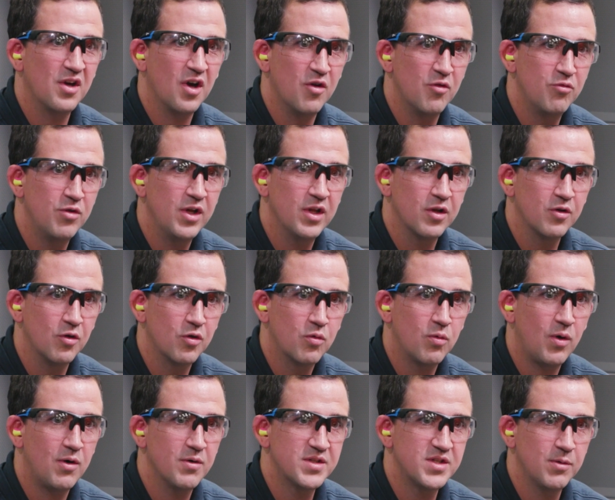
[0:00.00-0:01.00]
have got a really good
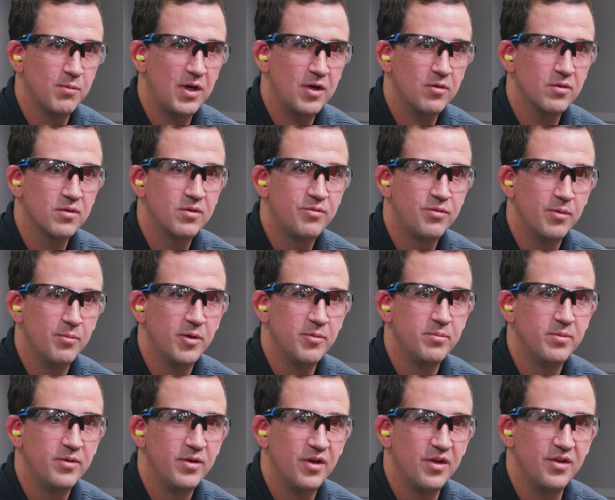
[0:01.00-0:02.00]
quality weld from them
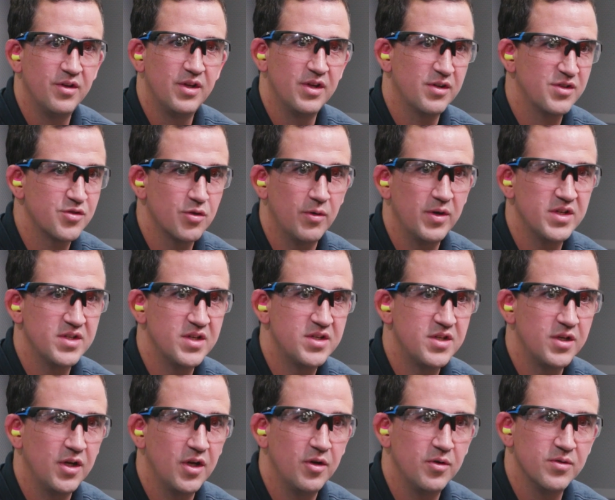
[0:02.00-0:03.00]
and they're so easy
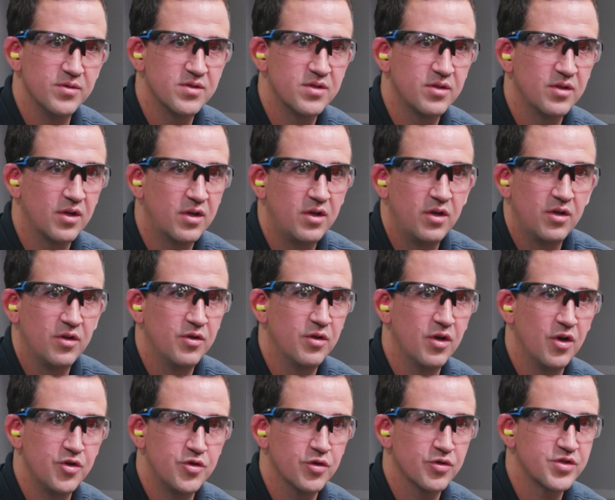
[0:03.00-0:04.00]
to use. You can
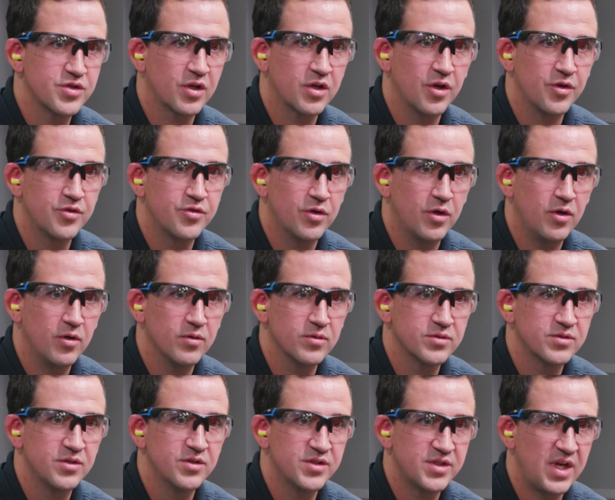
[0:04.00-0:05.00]
adjust the
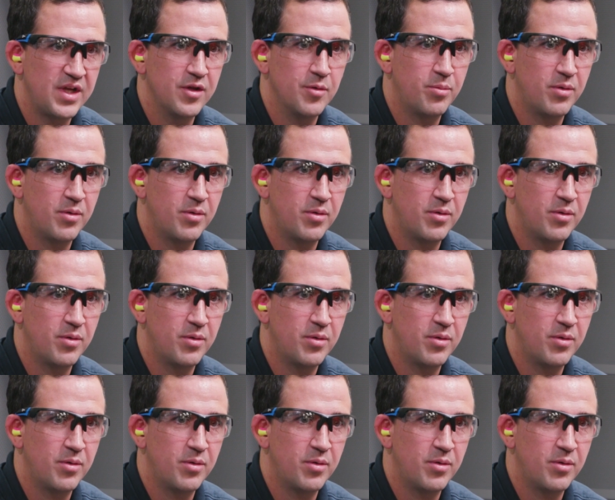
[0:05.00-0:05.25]
controls, set